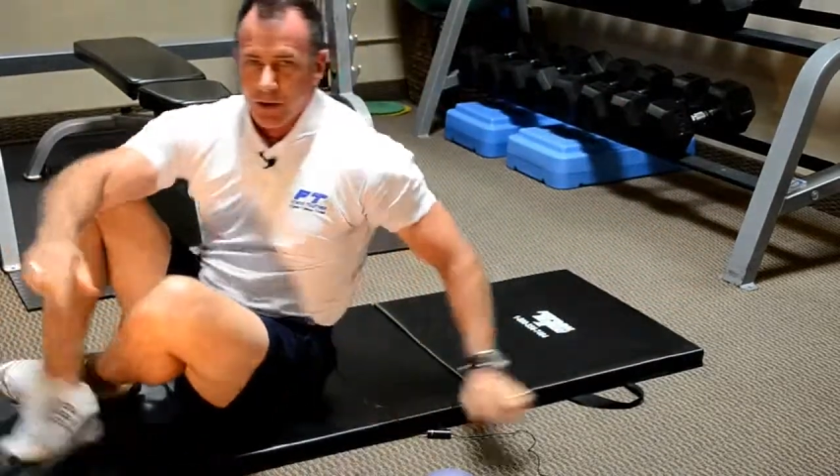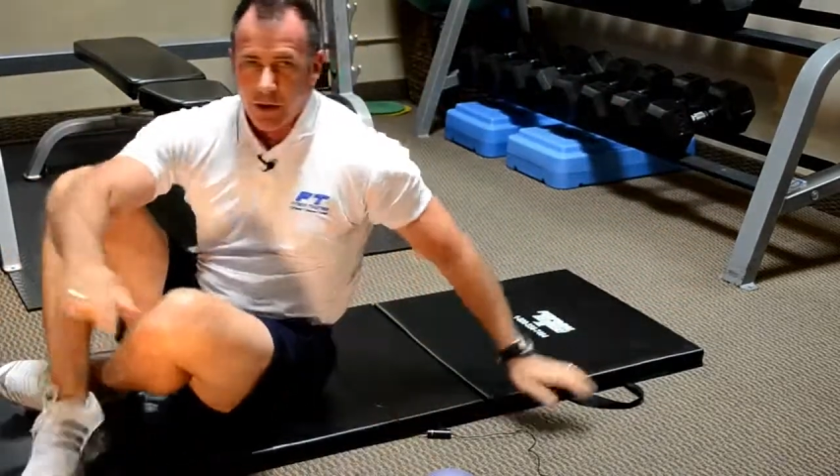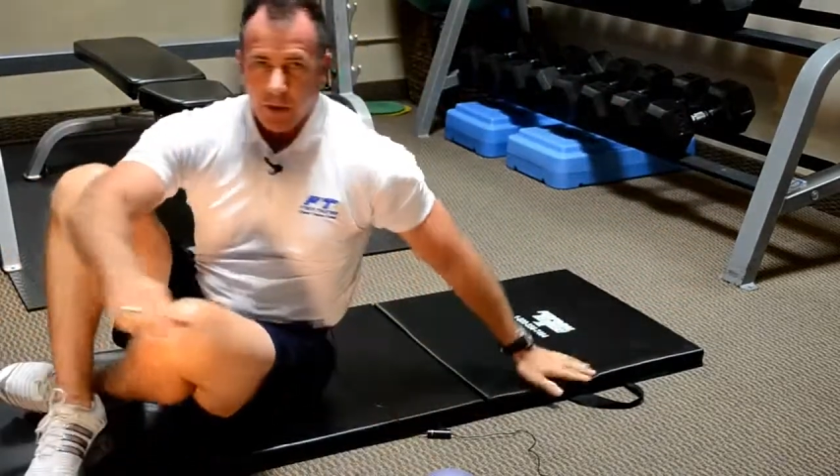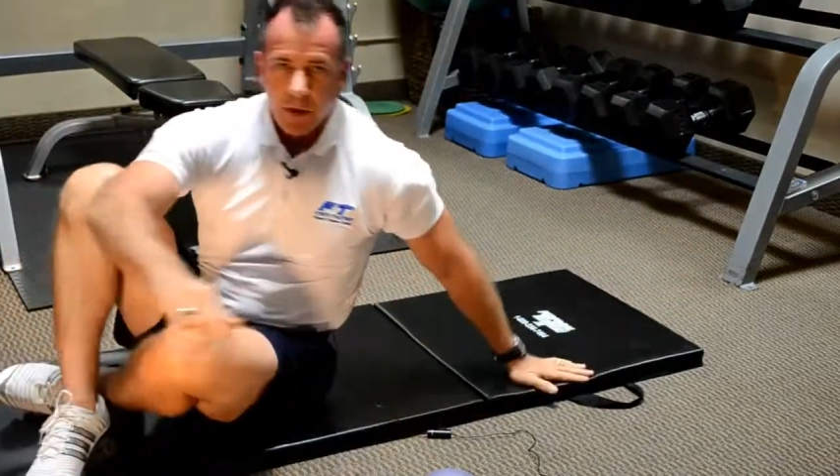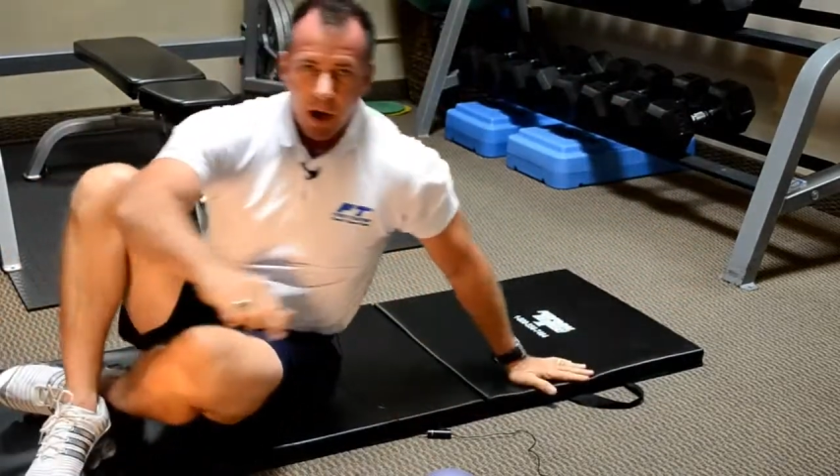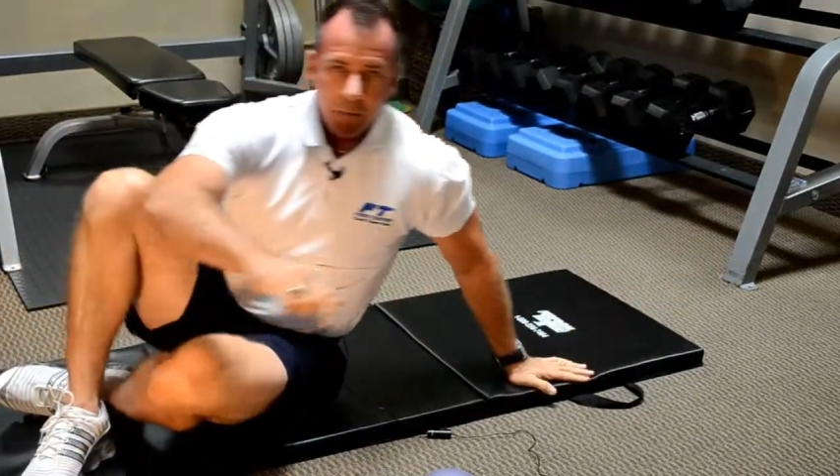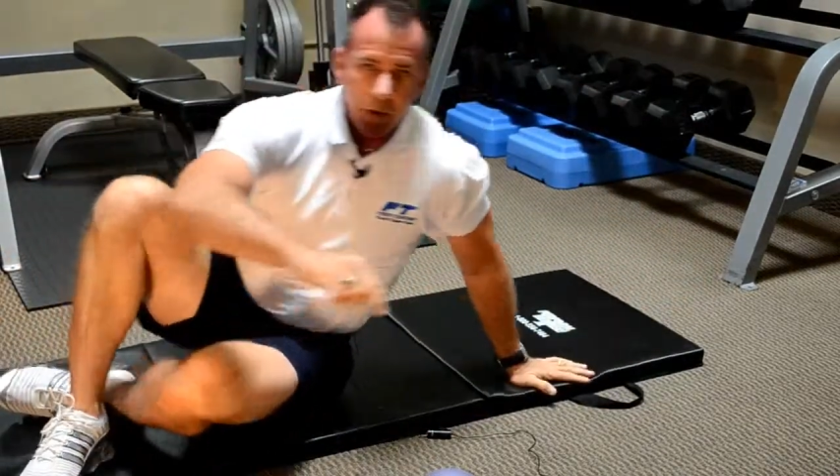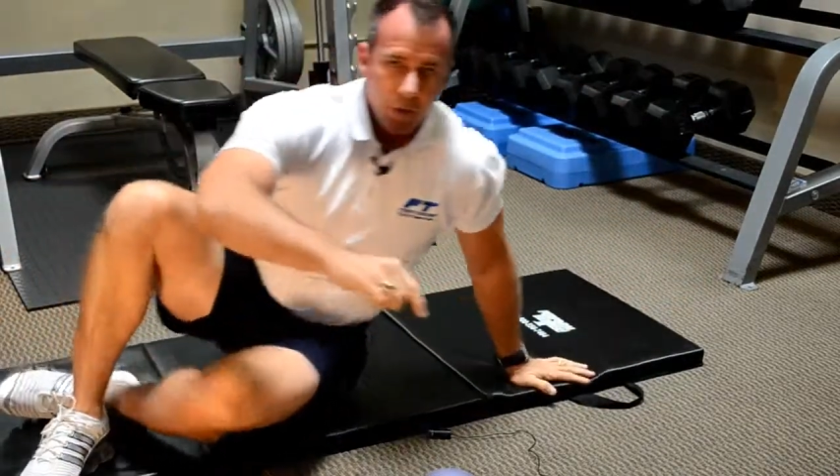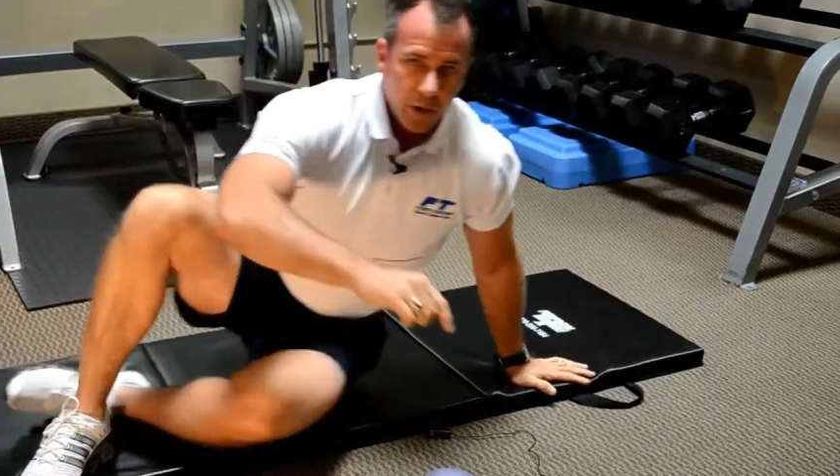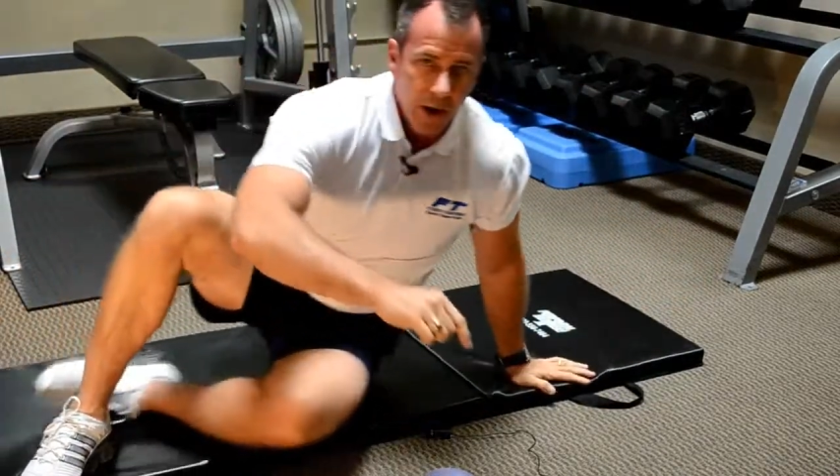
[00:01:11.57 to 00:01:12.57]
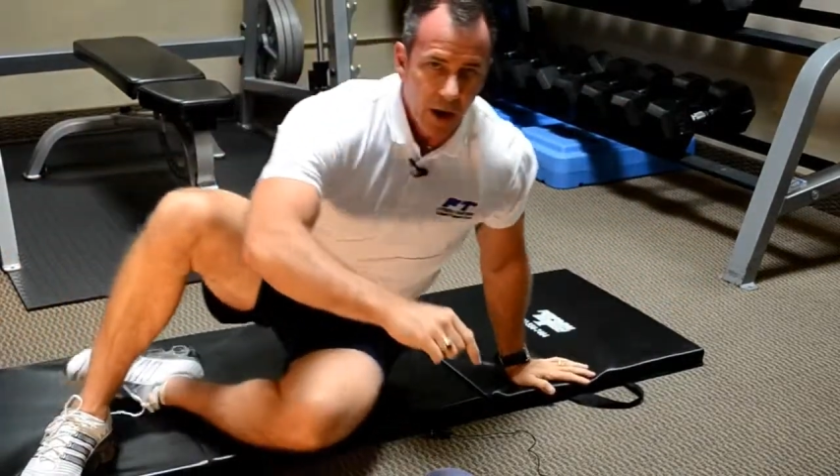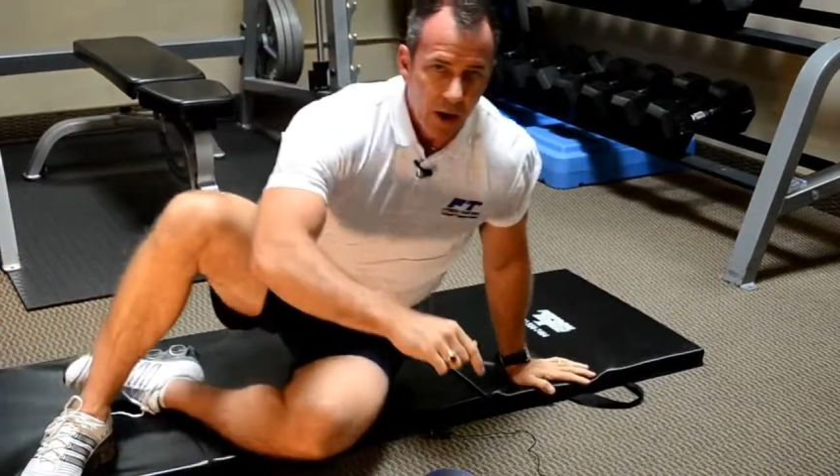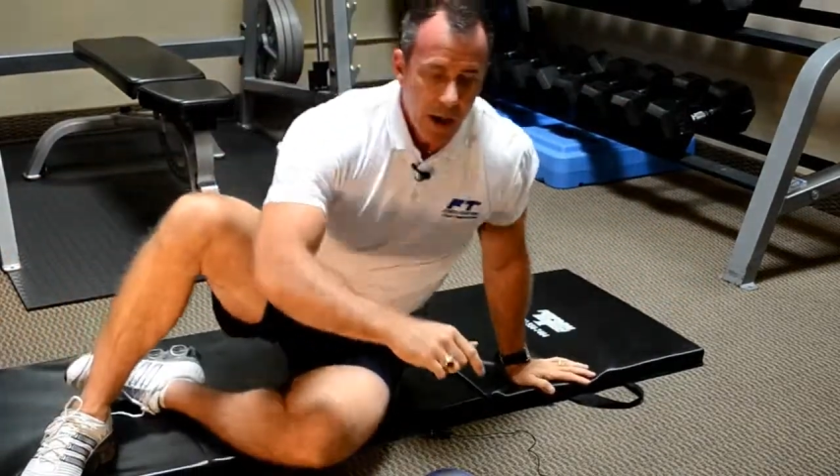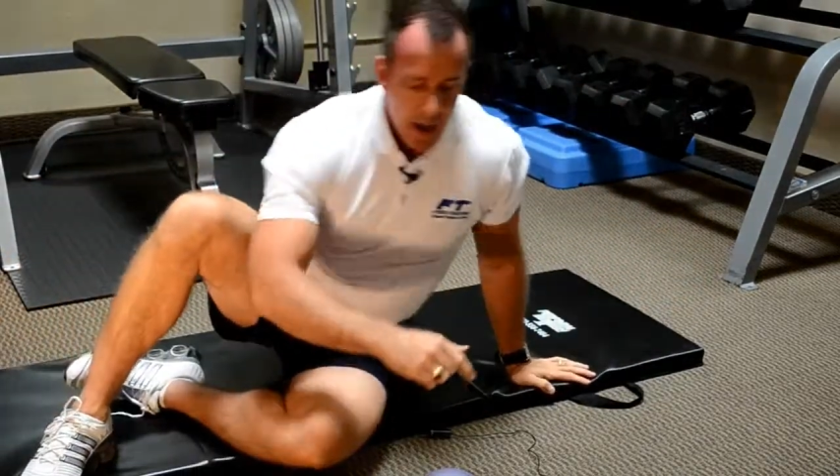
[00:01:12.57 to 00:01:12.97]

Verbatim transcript: on your abdominal workout.